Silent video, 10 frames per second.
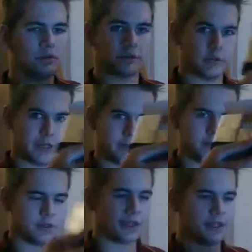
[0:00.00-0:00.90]
so that
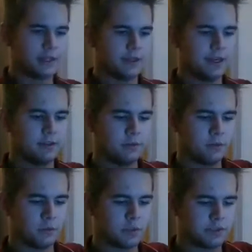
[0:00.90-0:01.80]
it'll get like that.
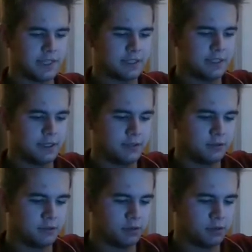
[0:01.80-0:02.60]
Once that's done,